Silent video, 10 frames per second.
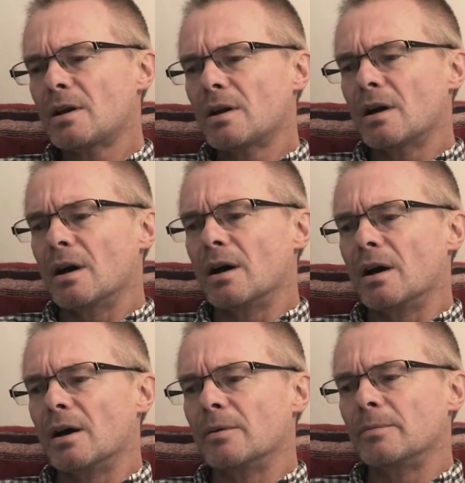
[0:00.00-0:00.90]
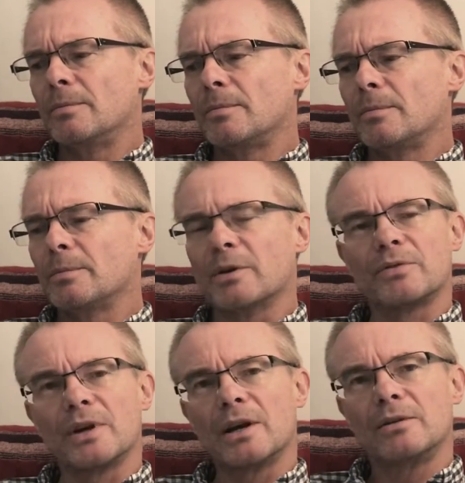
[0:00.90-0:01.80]
But
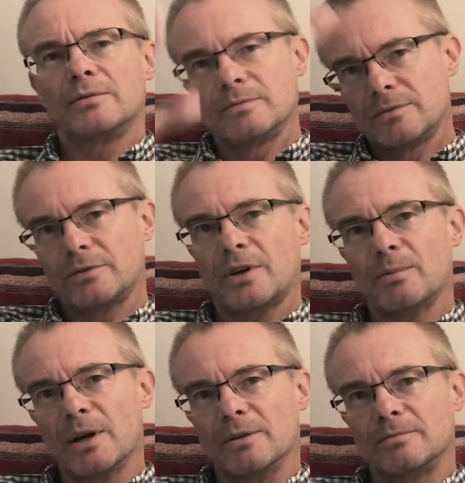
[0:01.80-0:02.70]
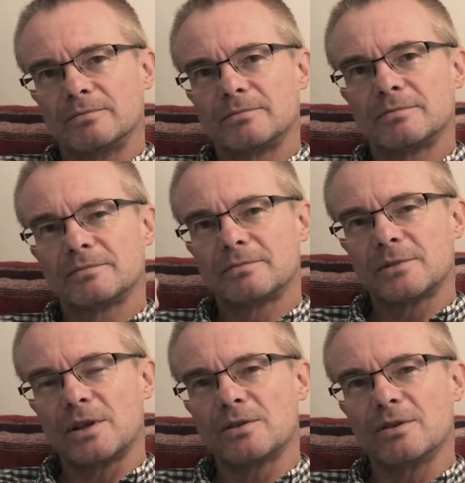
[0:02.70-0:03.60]
for now, farewell.
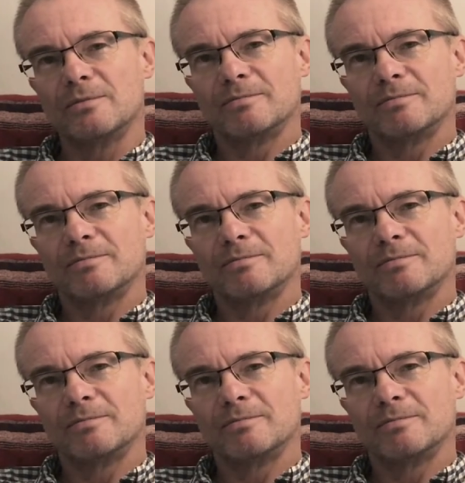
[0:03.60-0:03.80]
See you soon.